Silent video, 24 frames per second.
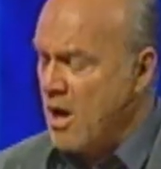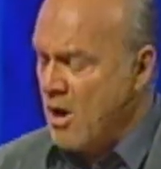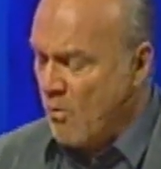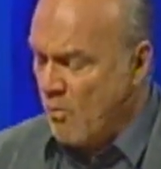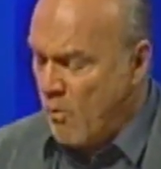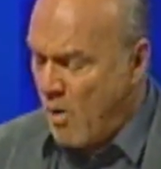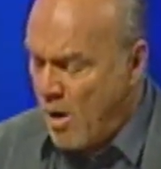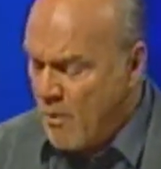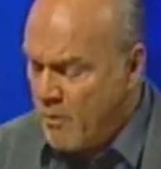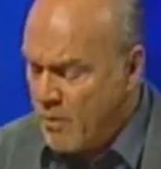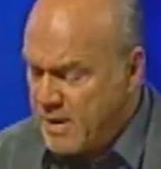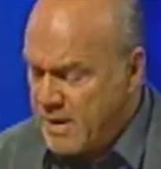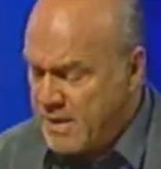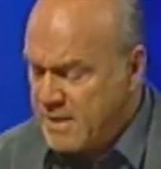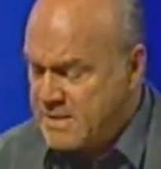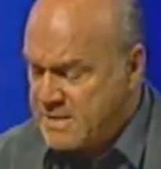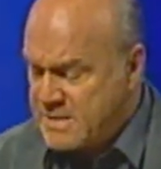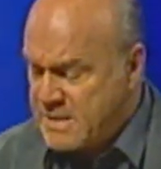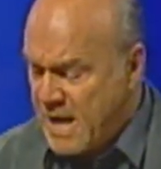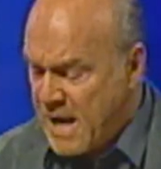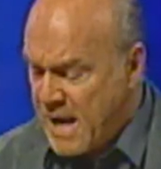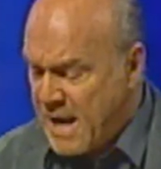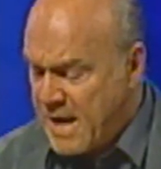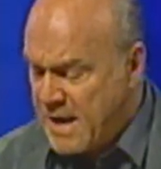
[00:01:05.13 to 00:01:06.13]
What would it
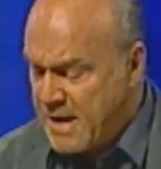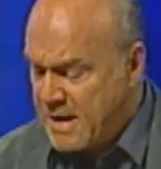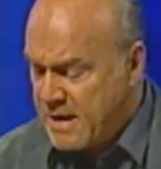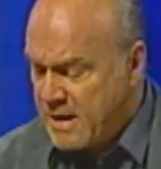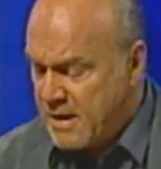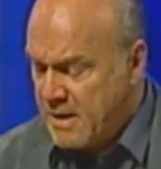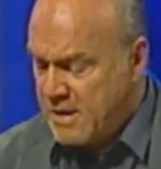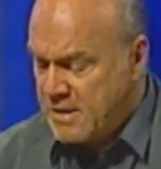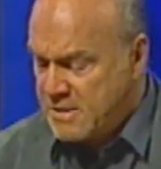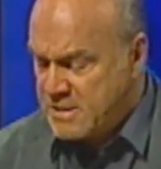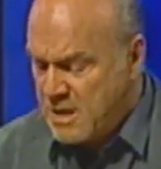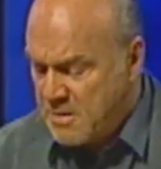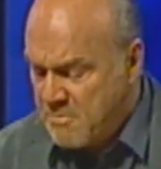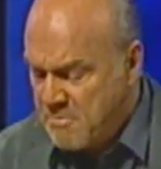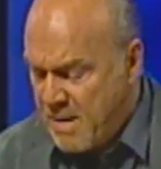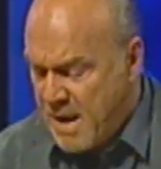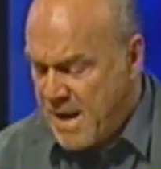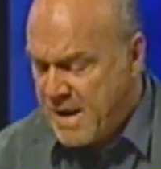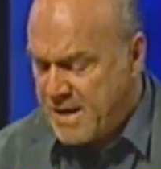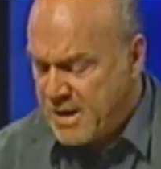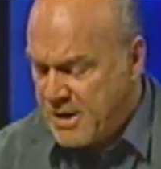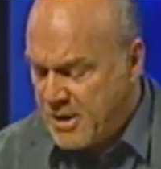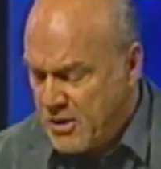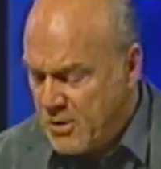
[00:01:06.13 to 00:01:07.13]
take to
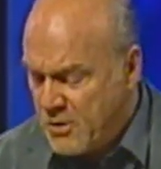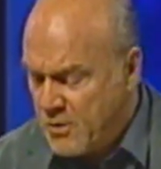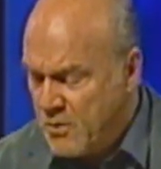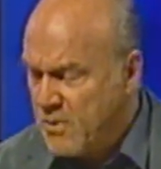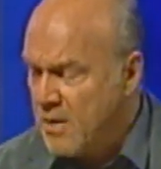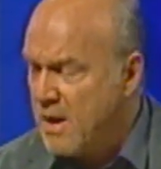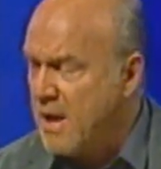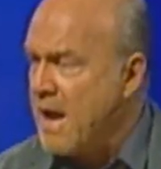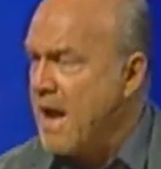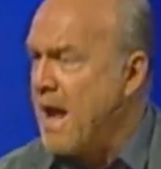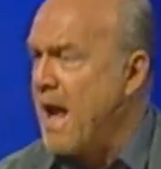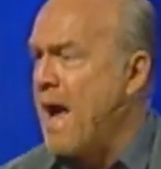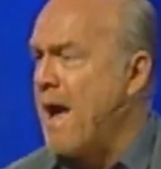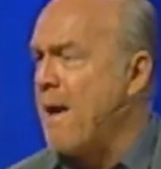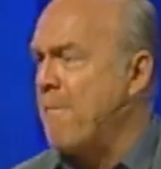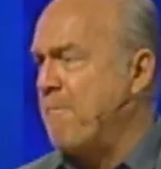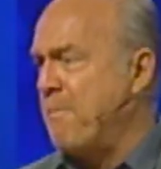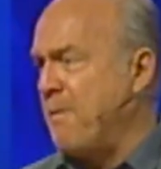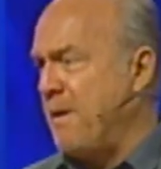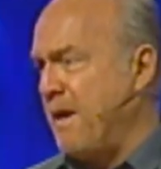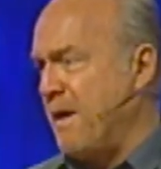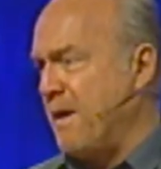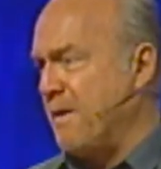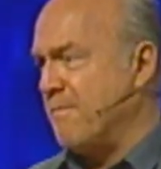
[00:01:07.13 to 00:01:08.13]
make you
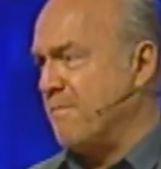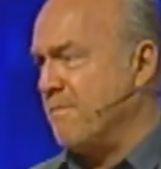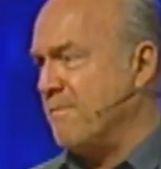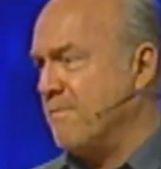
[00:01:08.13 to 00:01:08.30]
happy?